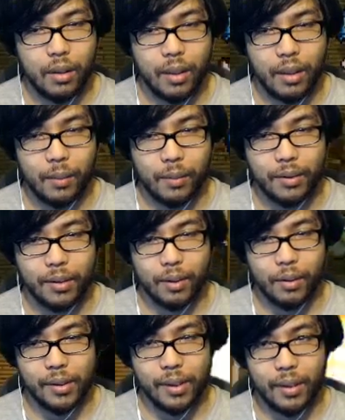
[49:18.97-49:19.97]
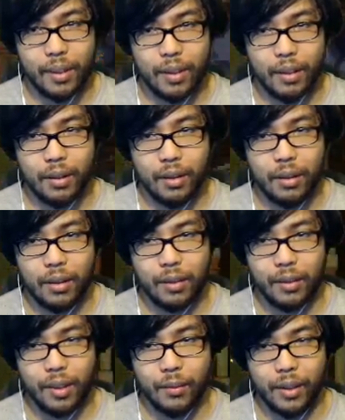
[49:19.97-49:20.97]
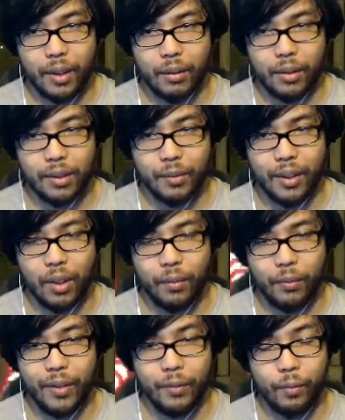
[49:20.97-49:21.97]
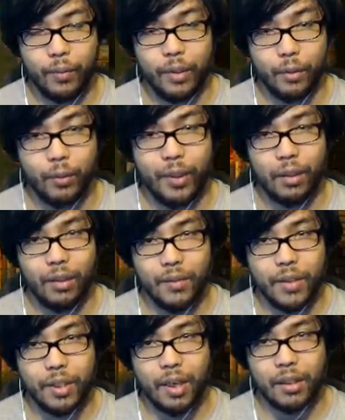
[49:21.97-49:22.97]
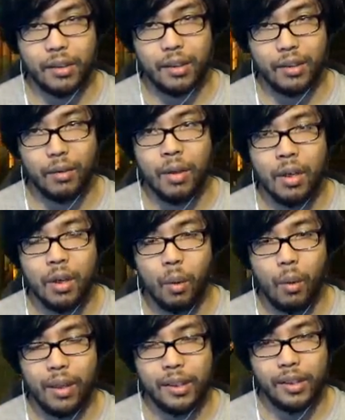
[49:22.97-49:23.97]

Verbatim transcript: I'm gonna use the Corsair here. Cause we gotta reload. Cause you reload every shot. So 1 is